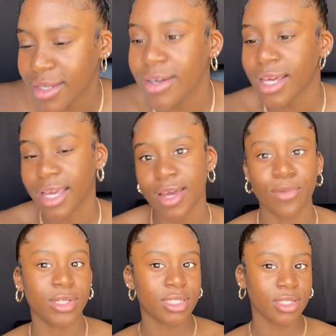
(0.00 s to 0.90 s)
Okay, yeah, we
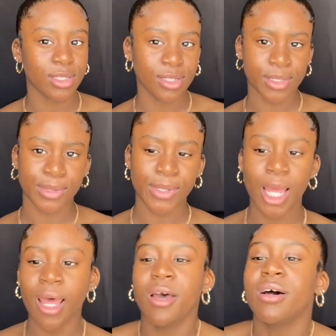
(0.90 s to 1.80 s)
should, girl.
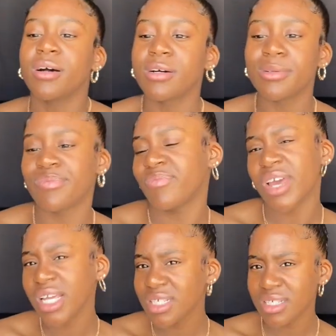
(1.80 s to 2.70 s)

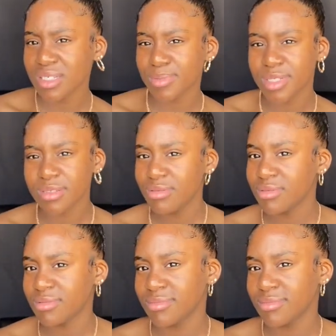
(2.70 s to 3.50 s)
Vegas has been.